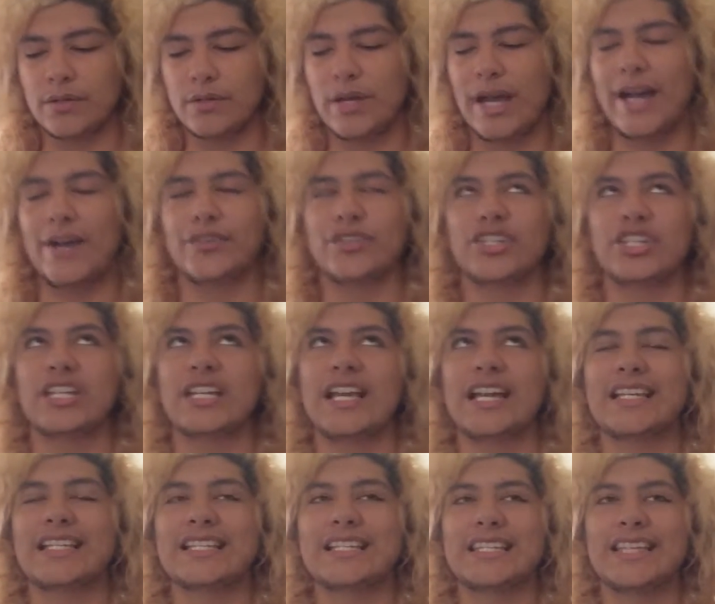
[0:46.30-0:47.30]
how should
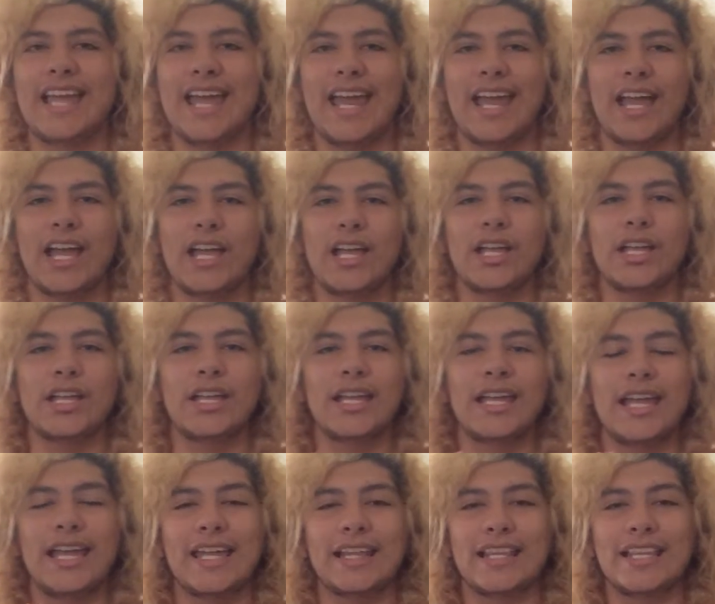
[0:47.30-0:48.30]
I say,
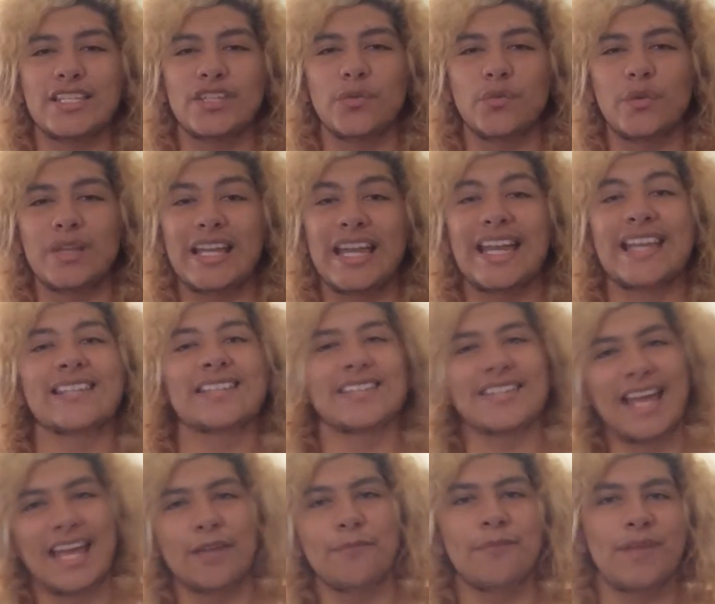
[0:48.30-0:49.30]
it doesn't really
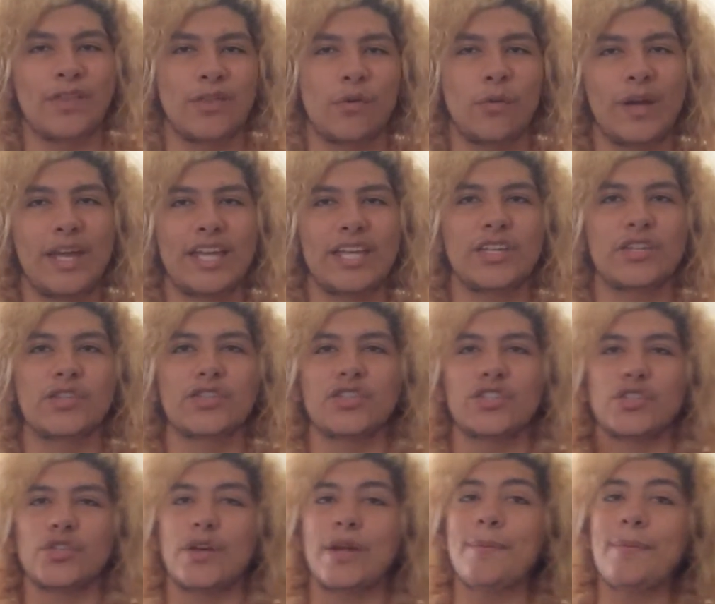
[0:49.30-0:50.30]
excite me the way it
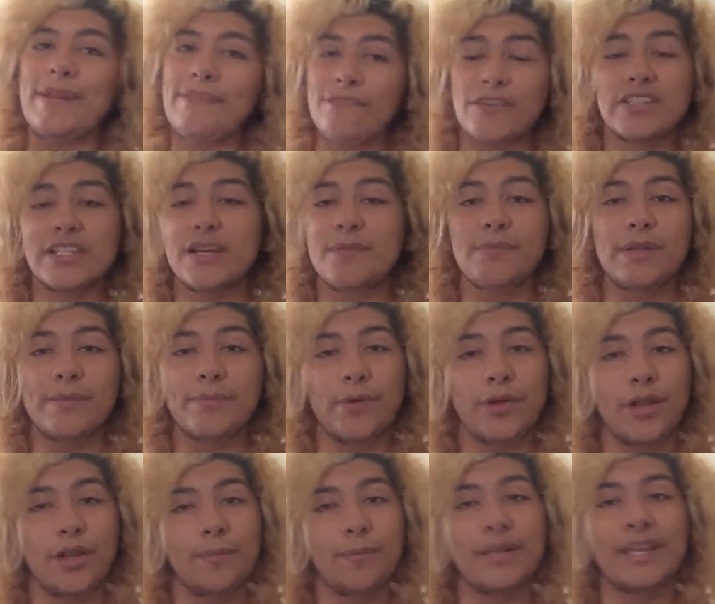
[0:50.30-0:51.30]
used to. It may for some
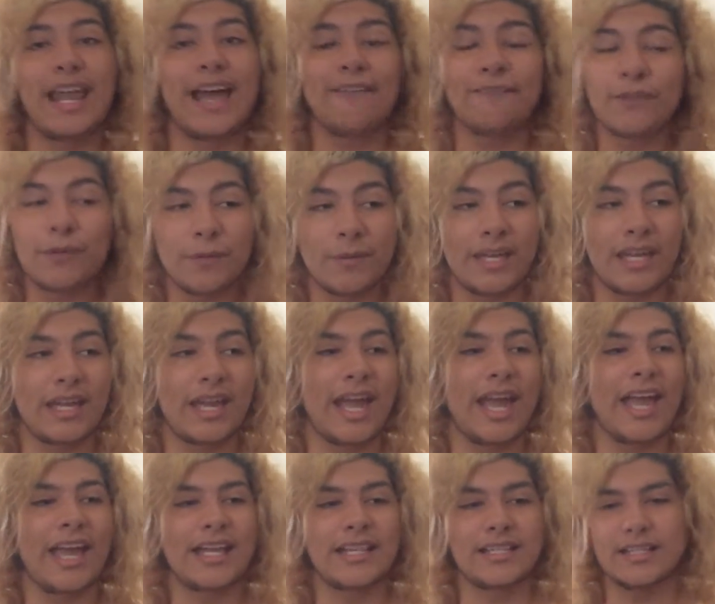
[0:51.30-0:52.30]
people, but not for me.
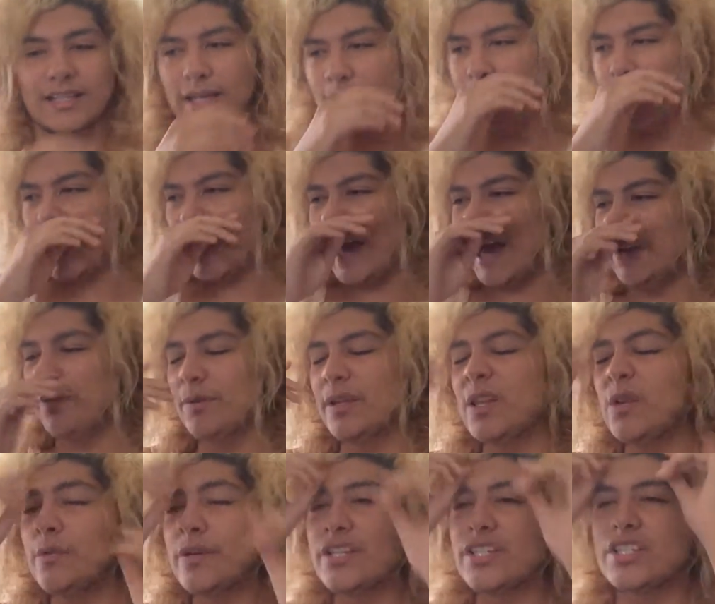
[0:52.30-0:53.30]
And I
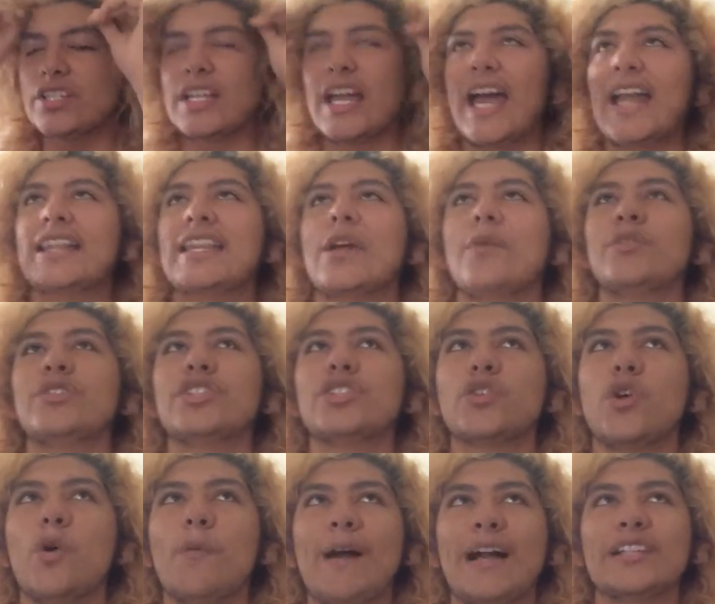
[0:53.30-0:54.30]
really wish that they would
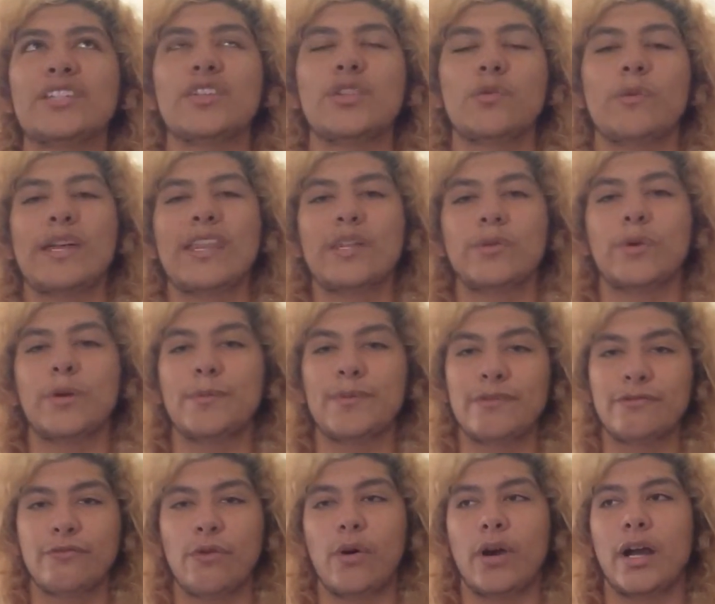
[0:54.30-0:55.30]
just go back to the way they were
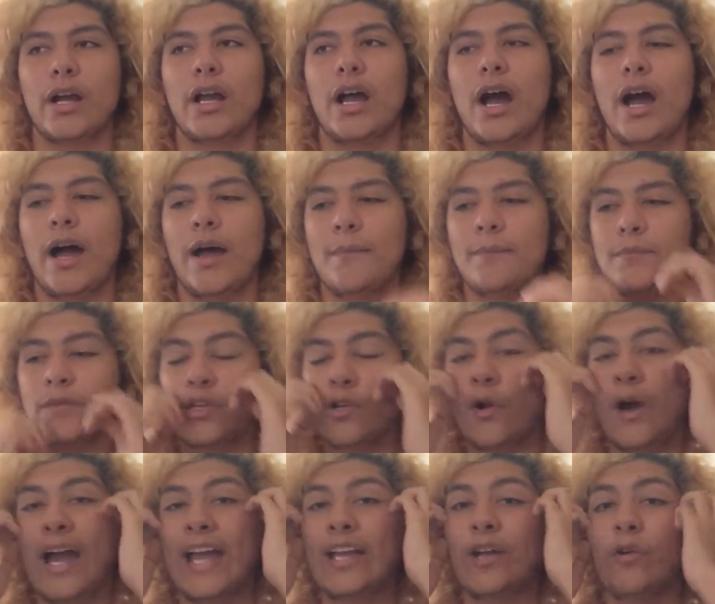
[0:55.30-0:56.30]
before.
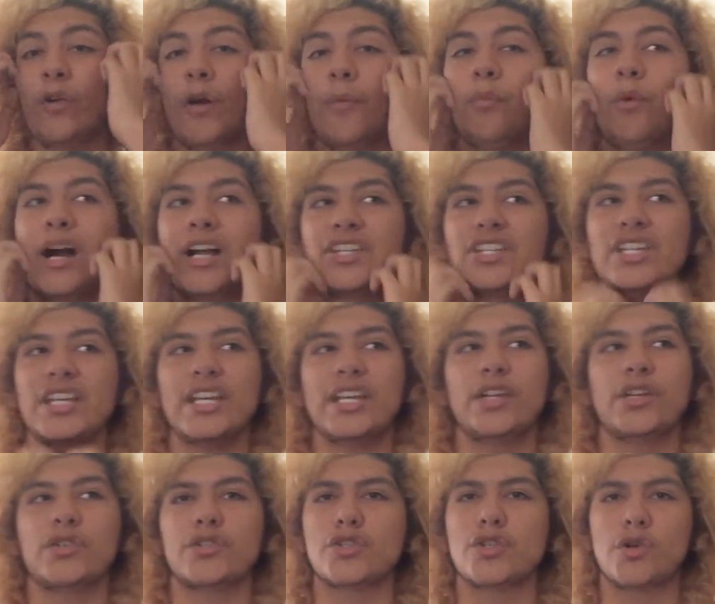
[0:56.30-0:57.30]
I grew up
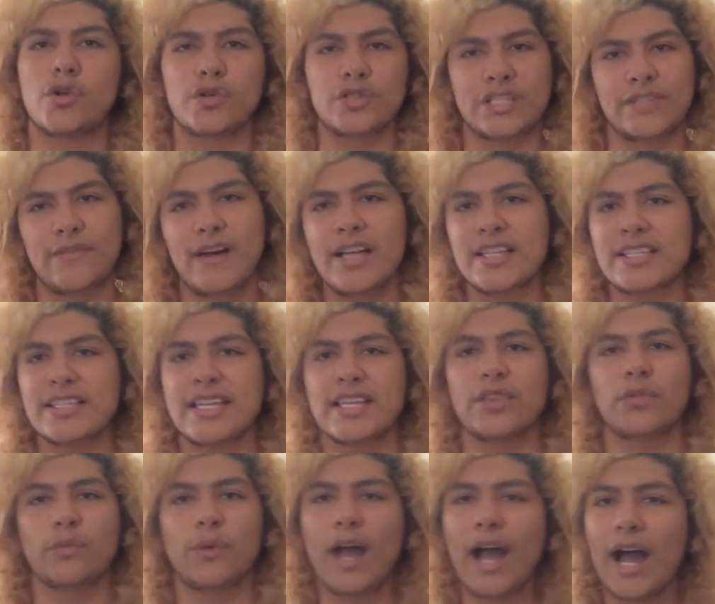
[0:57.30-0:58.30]
watching, Stone Cold Steve
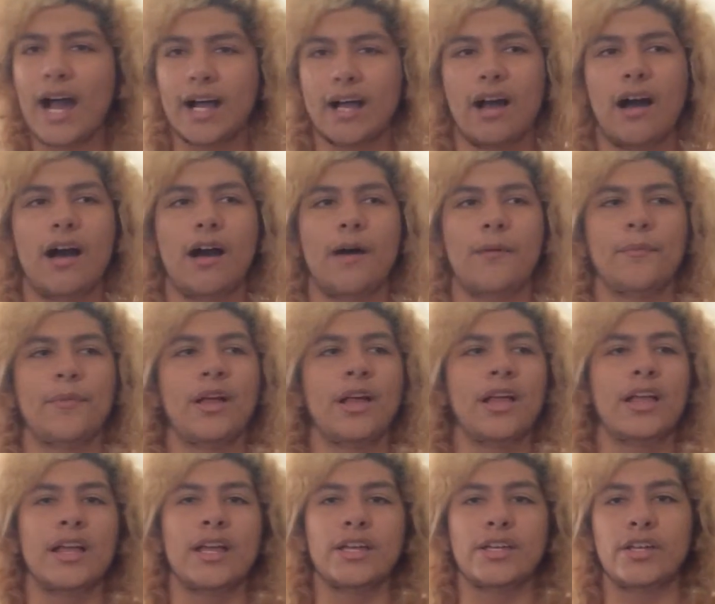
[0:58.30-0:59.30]
Austin, The Rock,
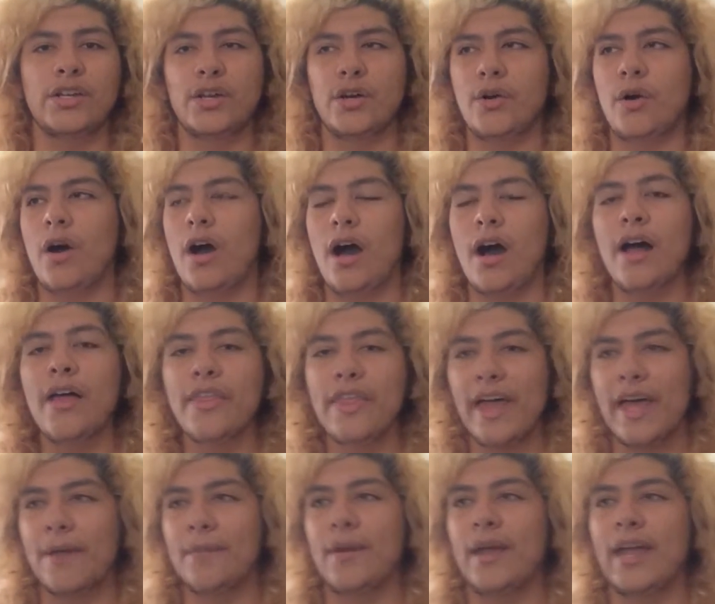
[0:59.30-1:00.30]
all
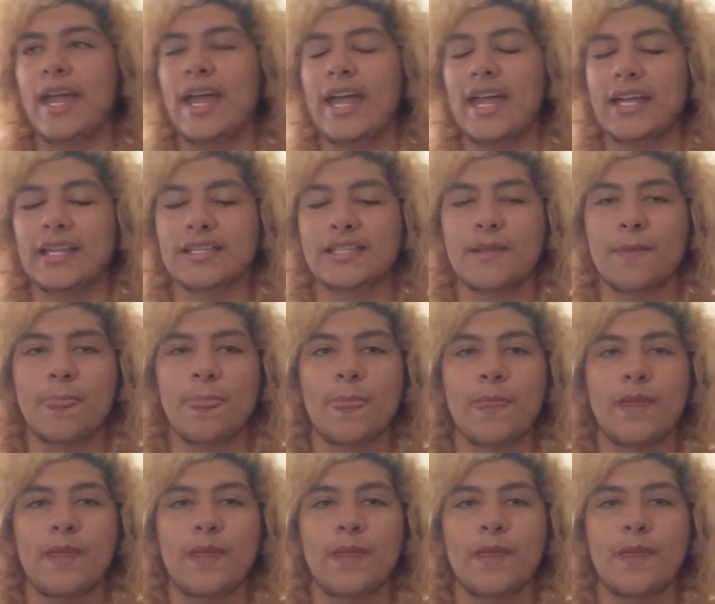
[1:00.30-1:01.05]
them, and